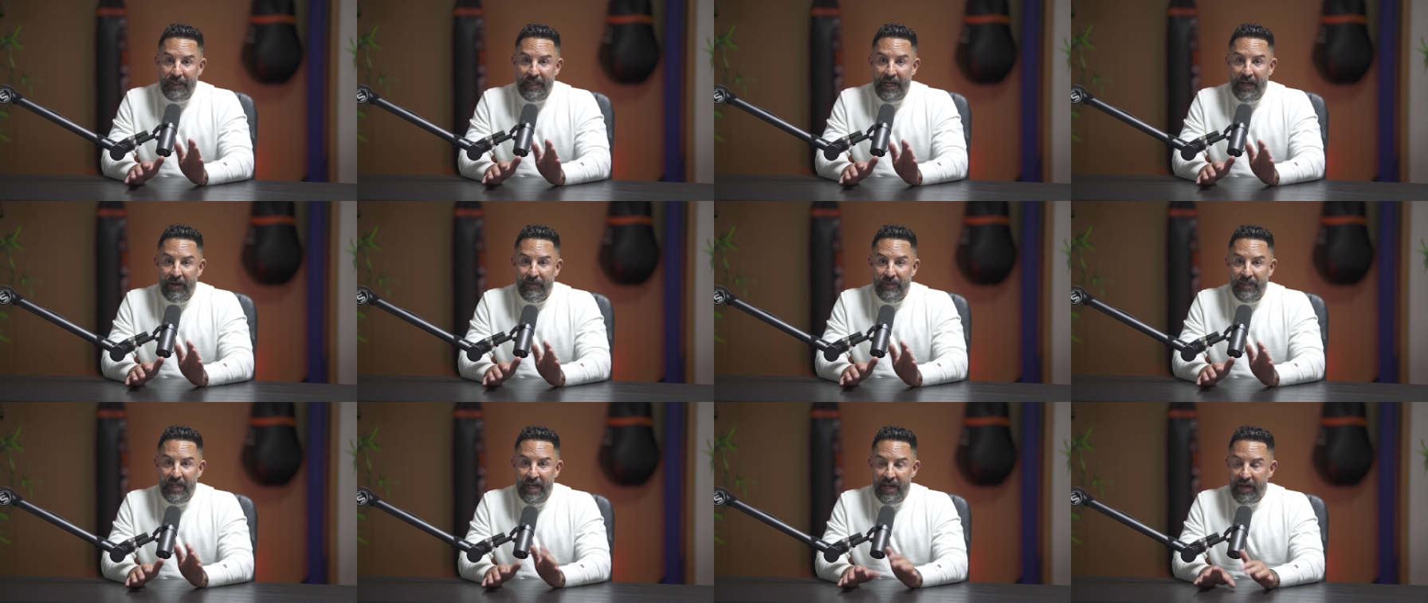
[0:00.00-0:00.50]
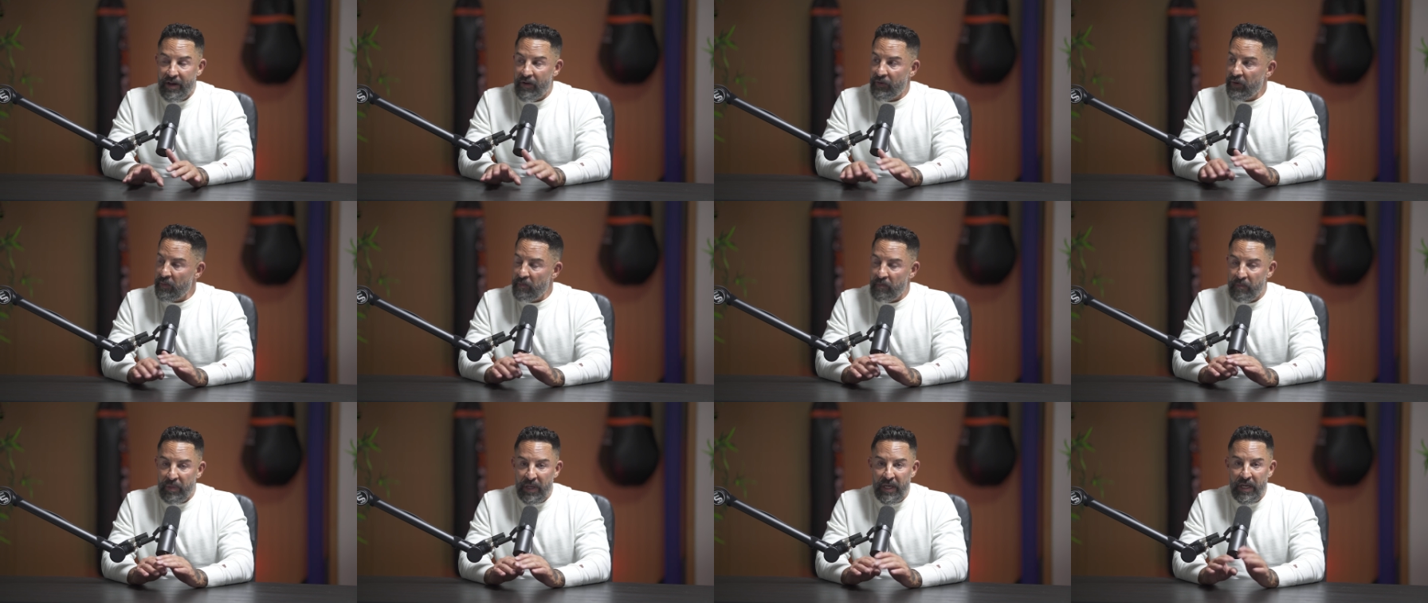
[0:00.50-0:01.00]
downtown
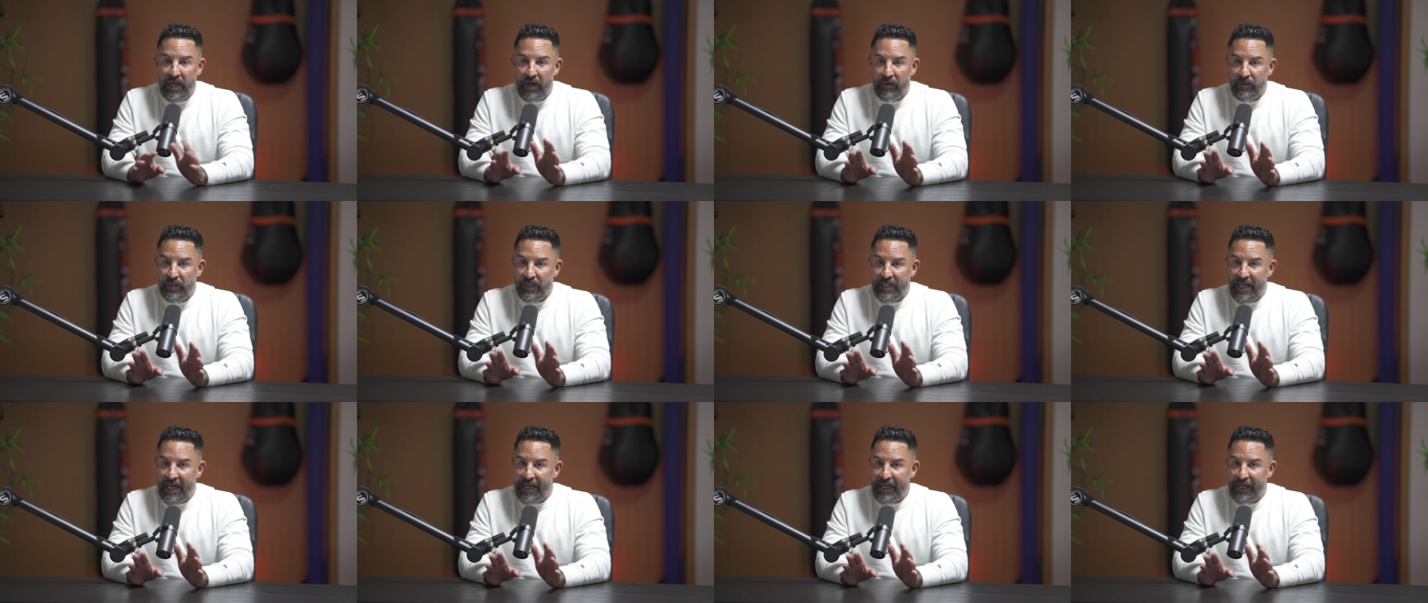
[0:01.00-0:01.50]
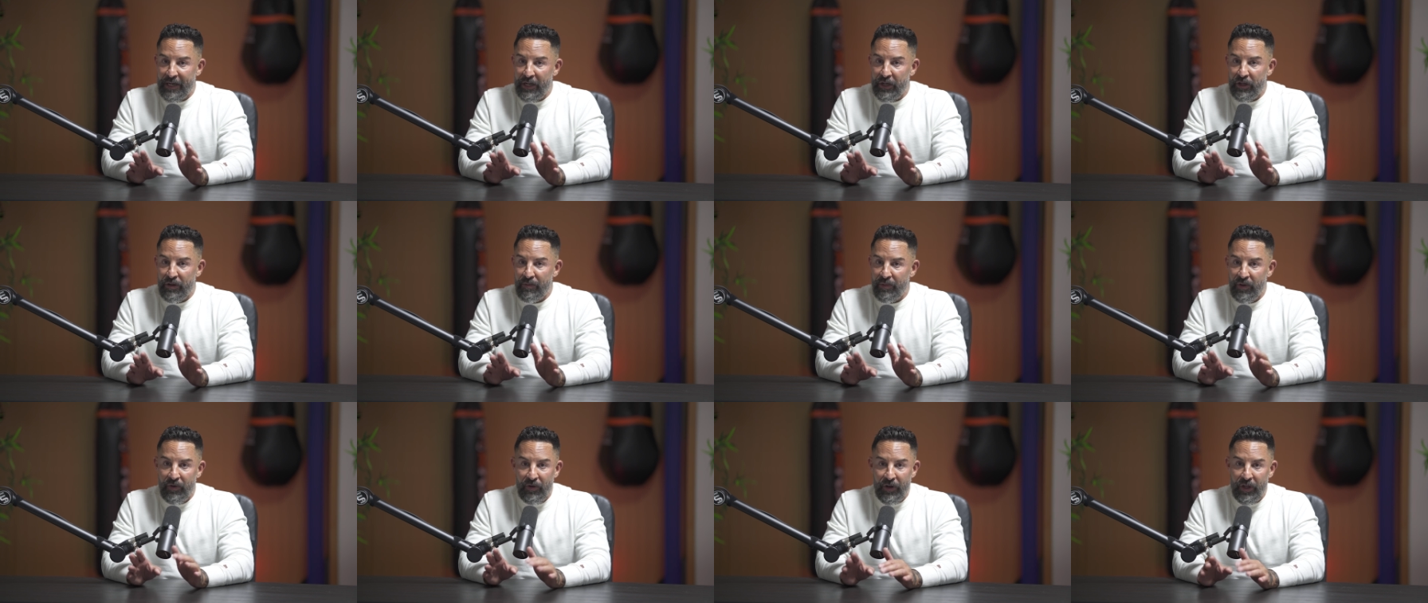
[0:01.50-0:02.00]
and be outside in the
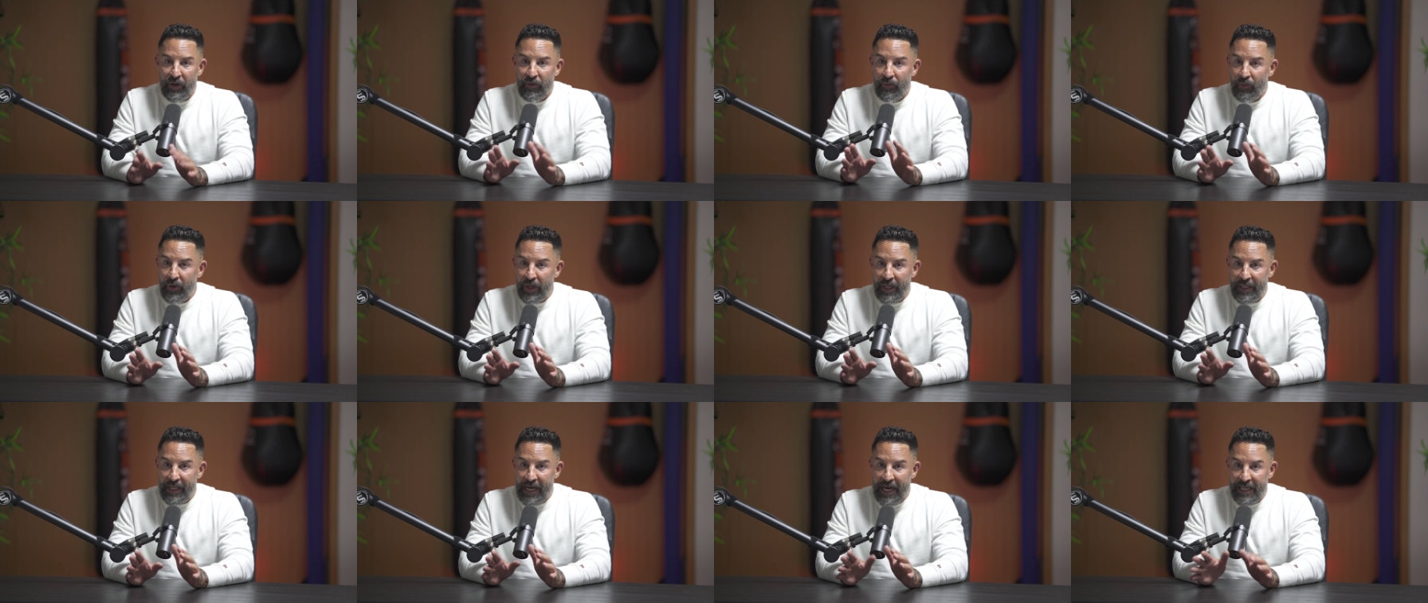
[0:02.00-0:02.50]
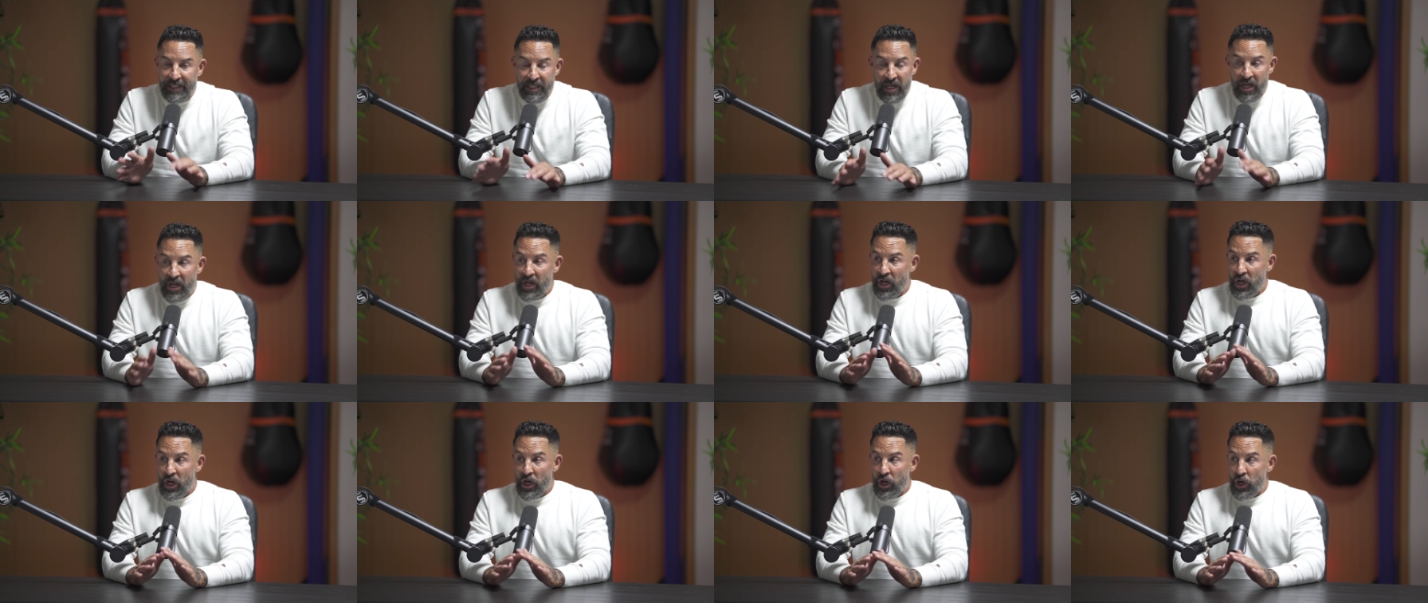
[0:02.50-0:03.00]
community and realize
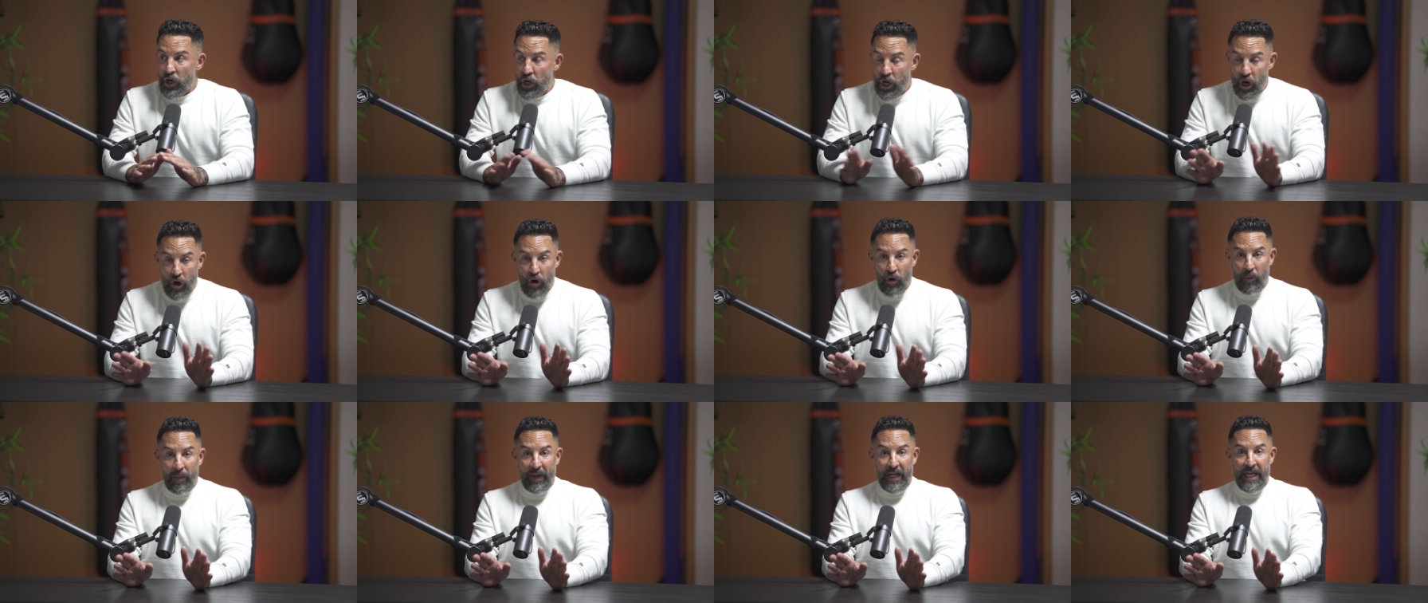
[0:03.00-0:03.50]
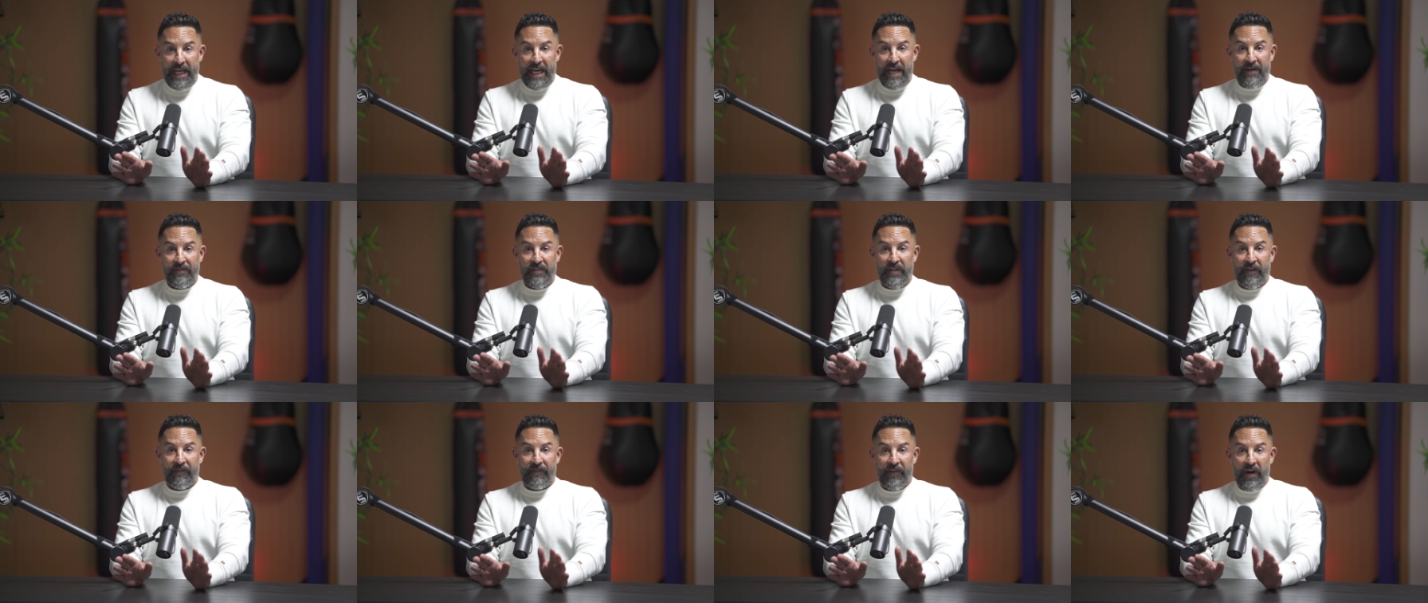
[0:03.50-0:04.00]
nobody
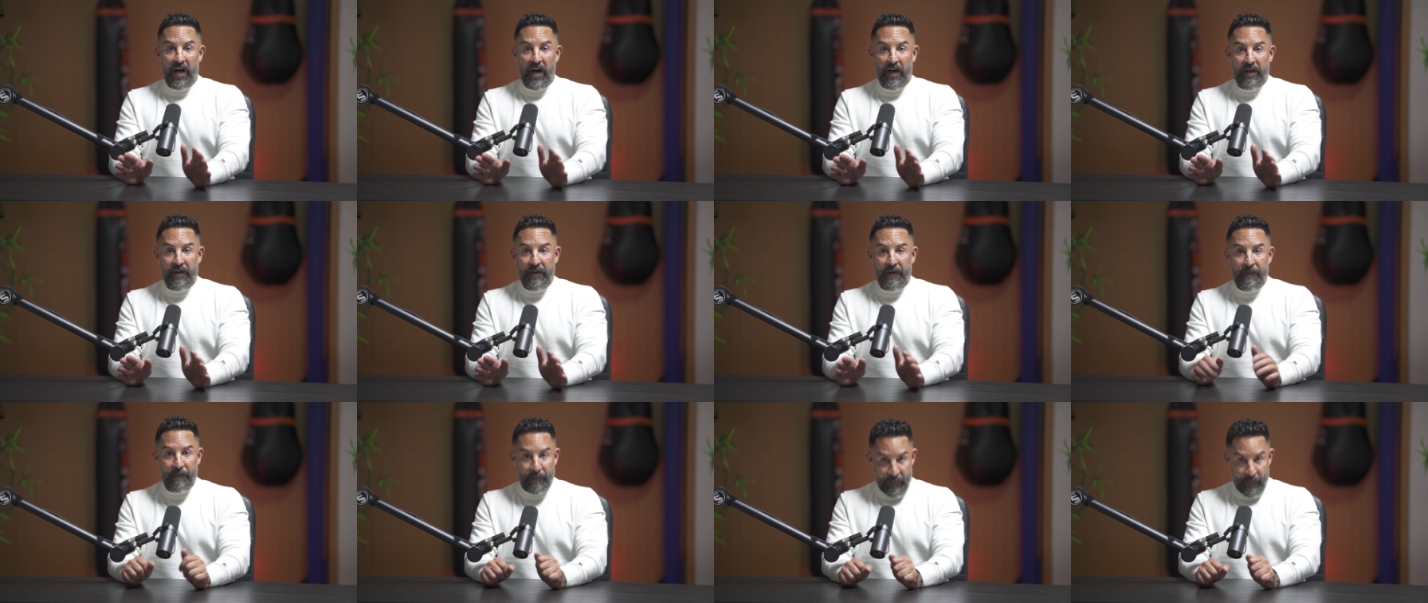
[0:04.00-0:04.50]
gives a fuck.